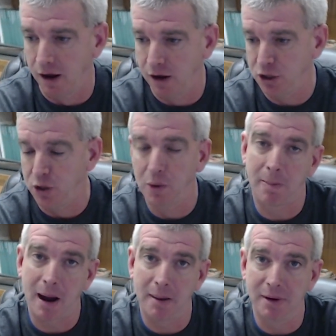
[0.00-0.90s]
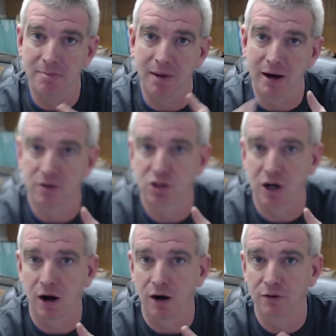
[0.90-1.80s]
you would probably be better
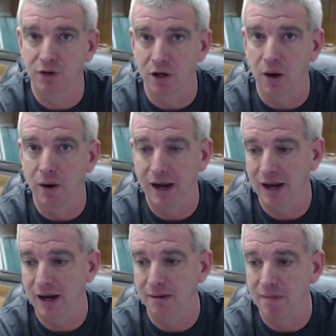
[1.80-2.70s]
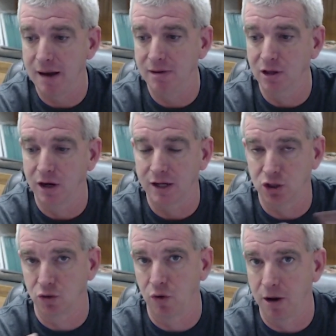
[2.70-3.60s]
served to go ahead and maybe look at
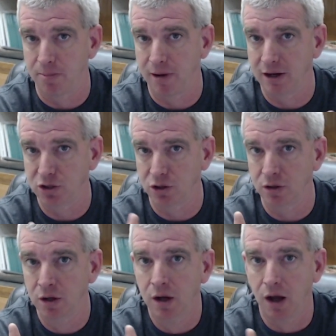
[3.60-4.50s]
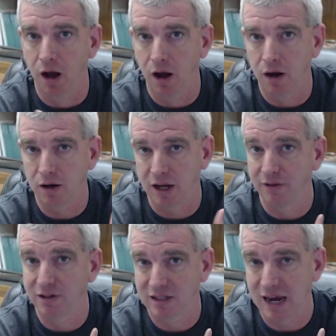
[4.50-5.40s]
your rail pressure,
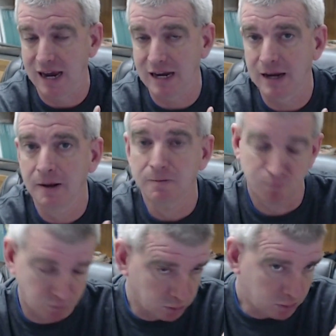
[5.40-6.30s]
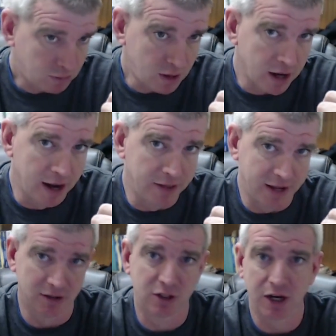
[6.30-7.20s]
give and take. And
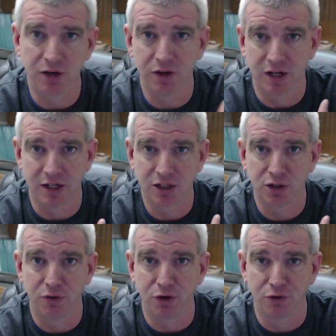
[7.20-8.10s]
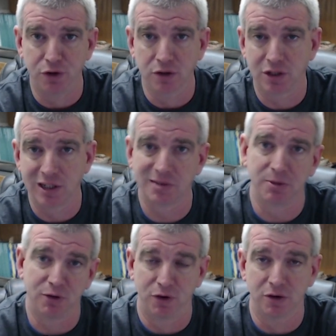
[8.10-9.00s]
that'll tell you the condition of your fuel system.
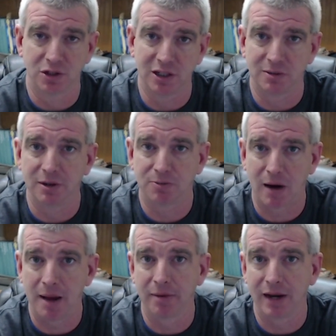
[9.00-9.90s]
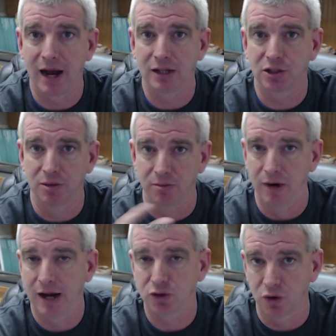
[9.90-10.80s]
Your fuel system has probably got some
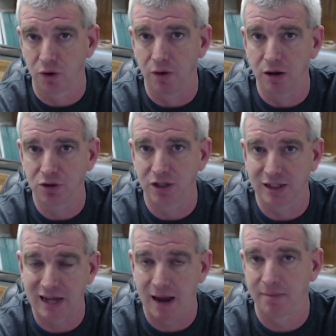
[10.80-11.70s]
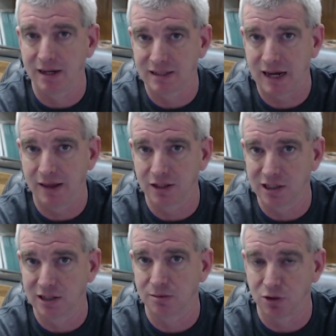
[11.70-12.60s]
natural erosion that's happened inside the
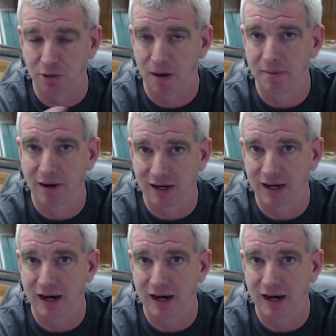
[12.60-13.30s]
system, so you're probably not getting